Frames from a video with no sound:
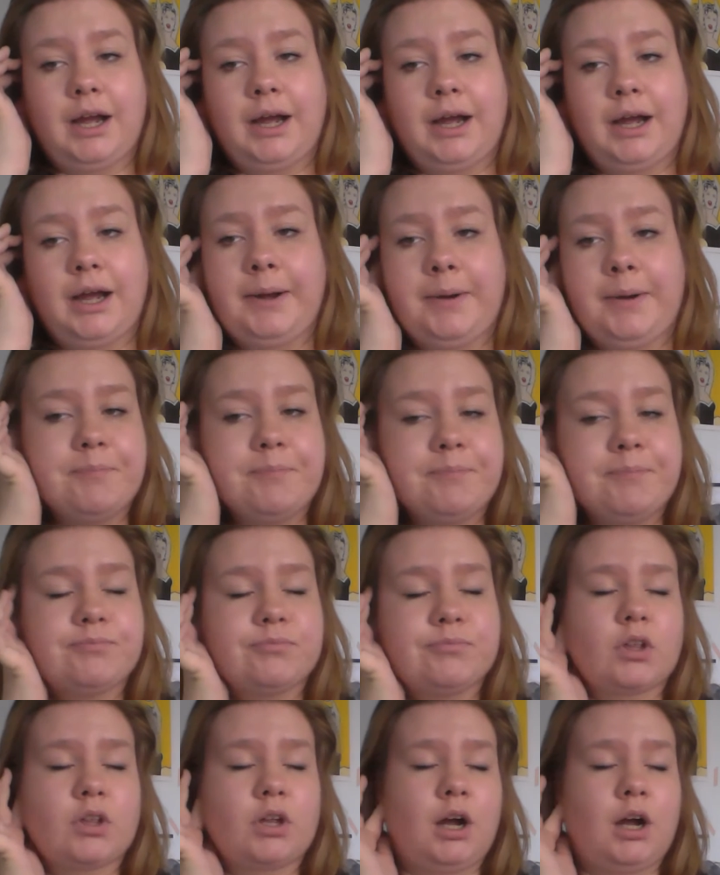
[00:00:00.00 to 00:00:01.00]

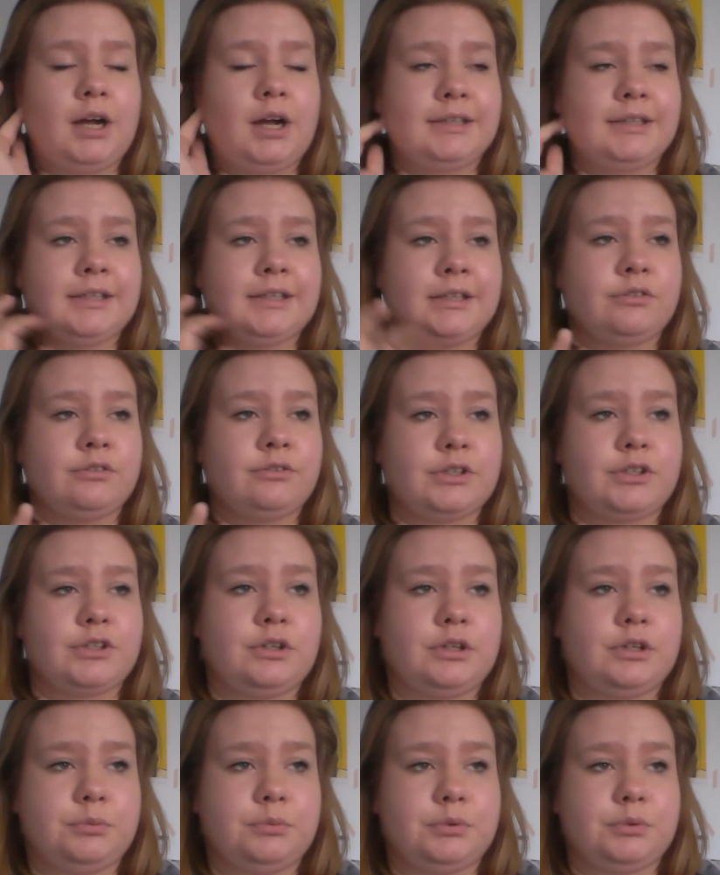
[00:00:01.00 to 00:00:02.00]
I did
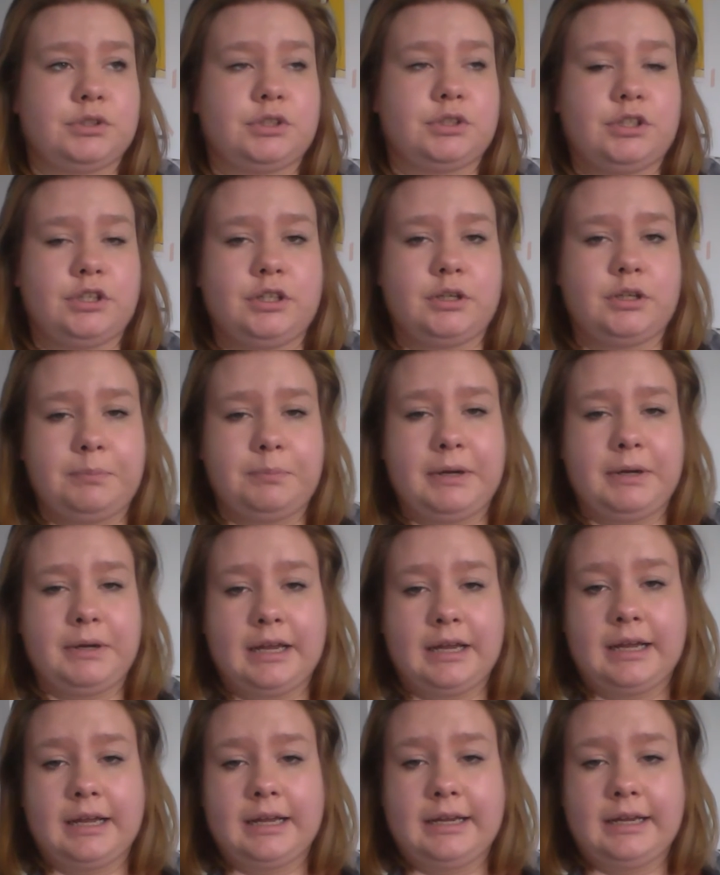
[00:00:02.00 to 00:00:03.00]
originally want to do the
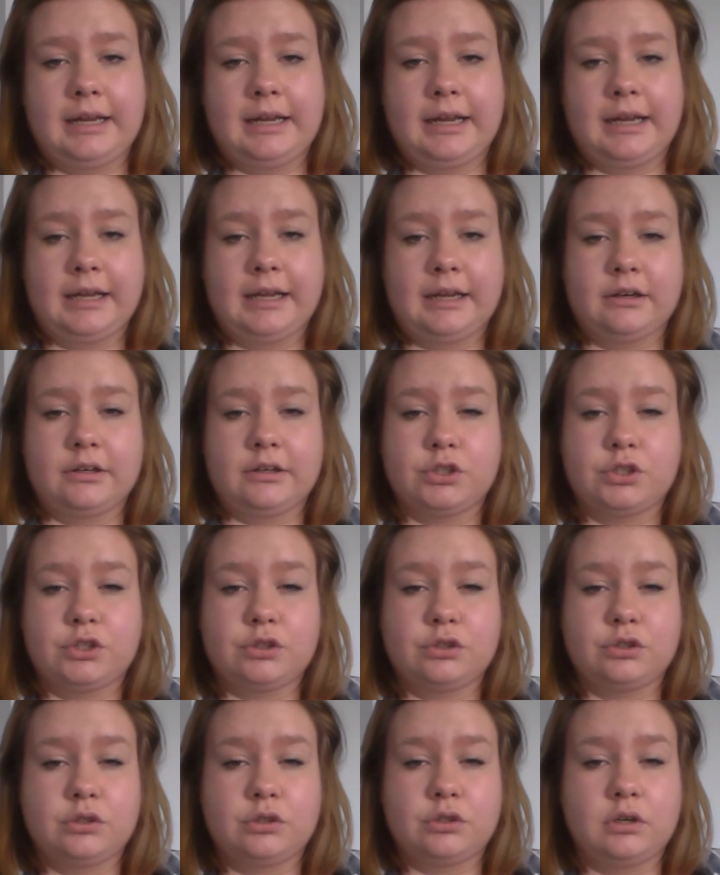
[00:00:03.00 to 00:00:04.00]
BA
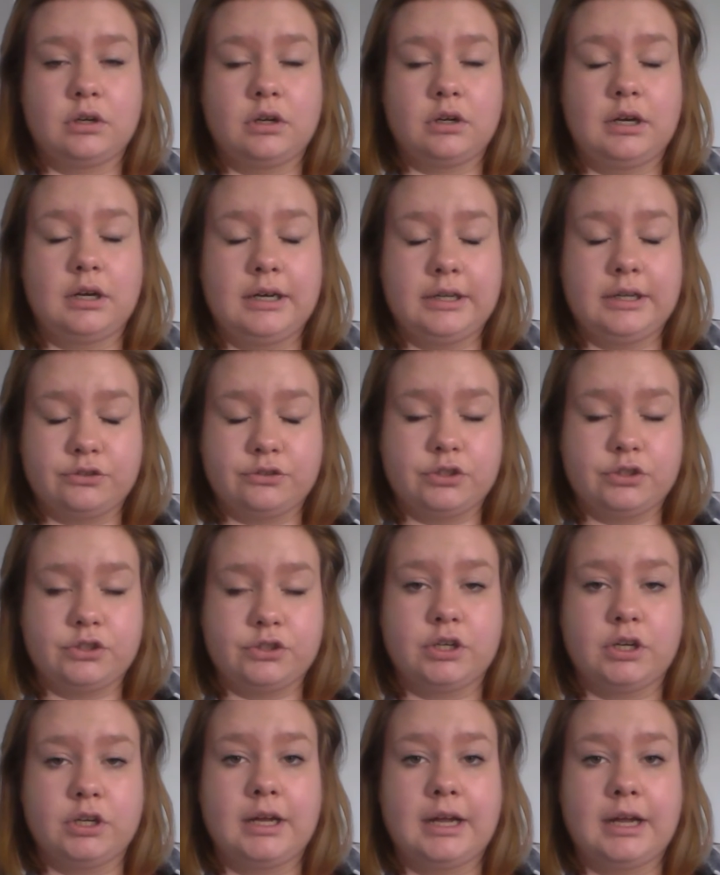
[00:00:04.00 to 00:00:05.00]
English
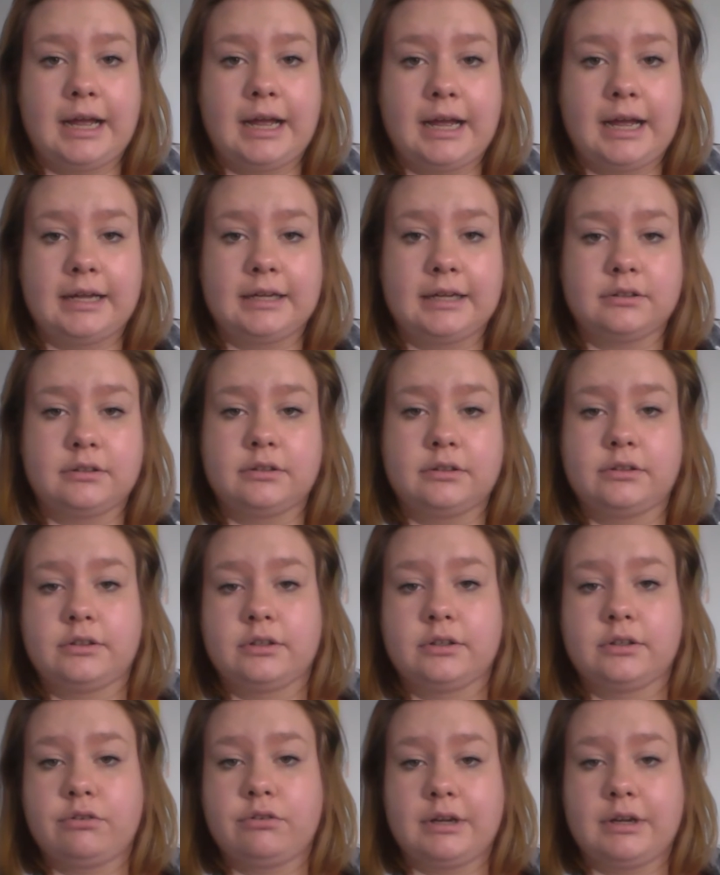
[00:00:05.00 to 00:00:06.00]
Literature and
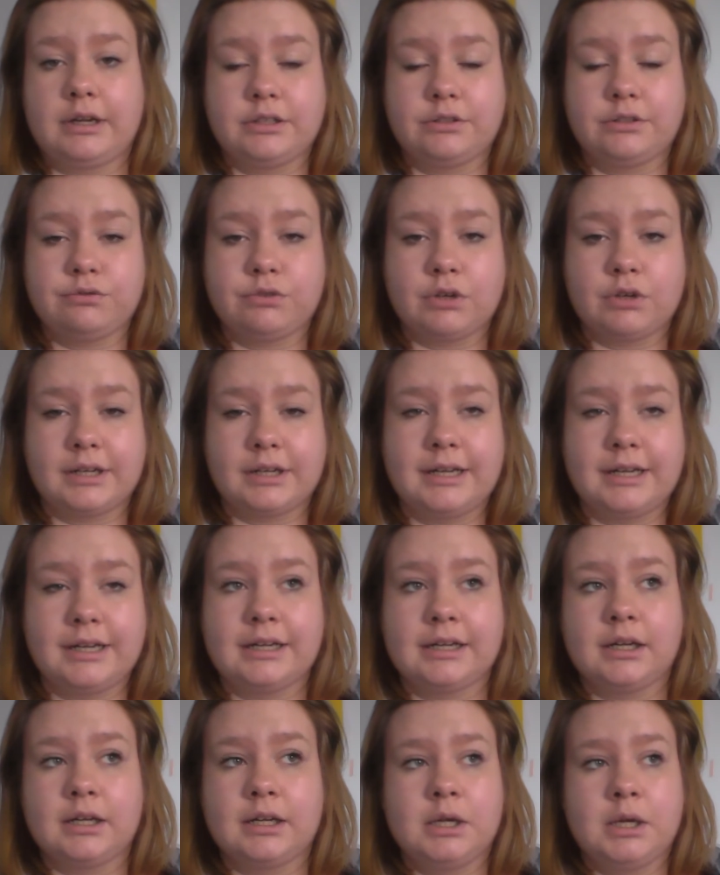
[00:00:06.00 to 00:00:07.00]
Creative
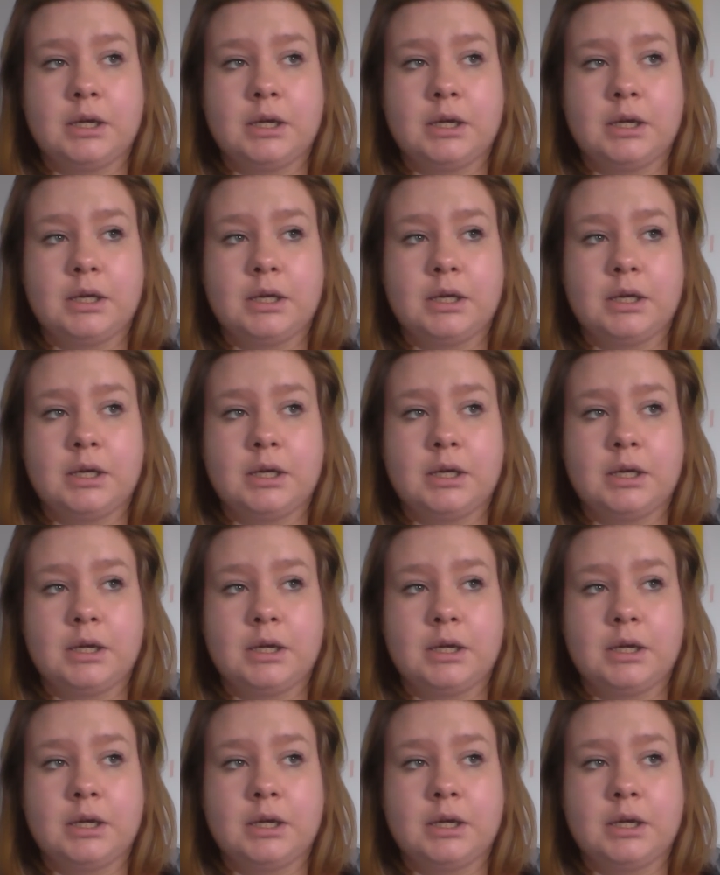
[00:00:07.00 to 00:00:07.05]
Writing,